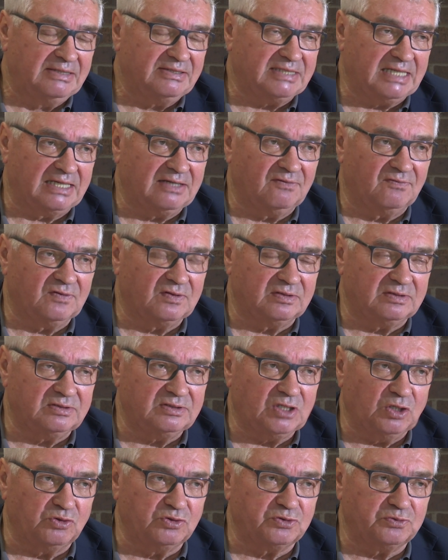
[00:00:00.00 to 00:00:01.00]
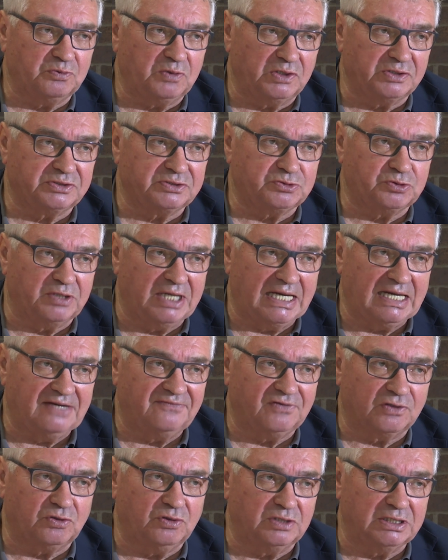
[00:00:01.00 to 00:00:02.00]
they don't want to
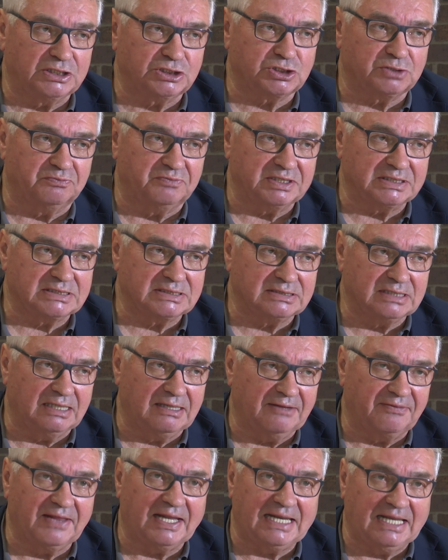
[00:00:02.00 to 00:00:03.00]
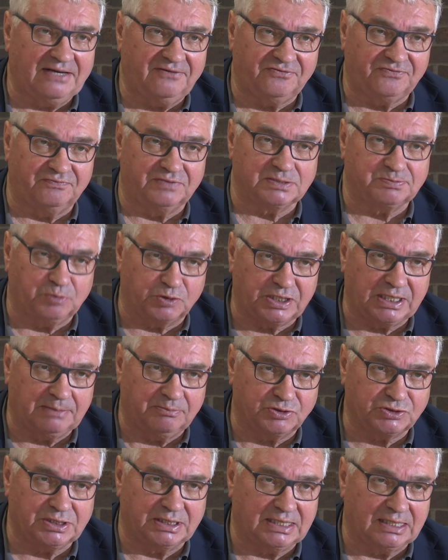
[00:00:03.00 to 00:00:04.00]
have a coalition with uh, the left, with
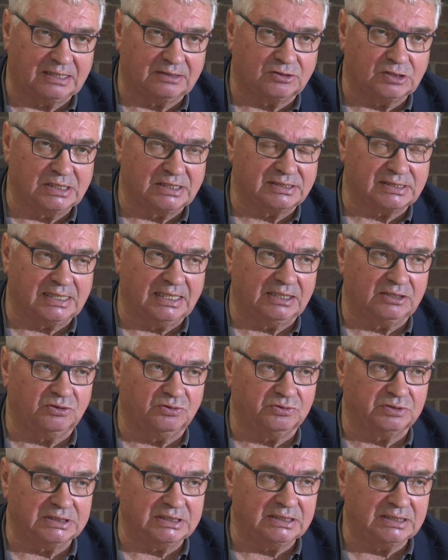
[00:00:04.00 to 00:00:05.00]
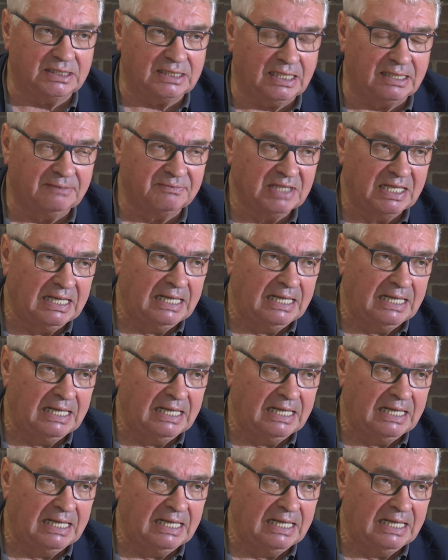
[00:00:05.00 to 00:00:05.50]
Podemos and Izquierda Unida.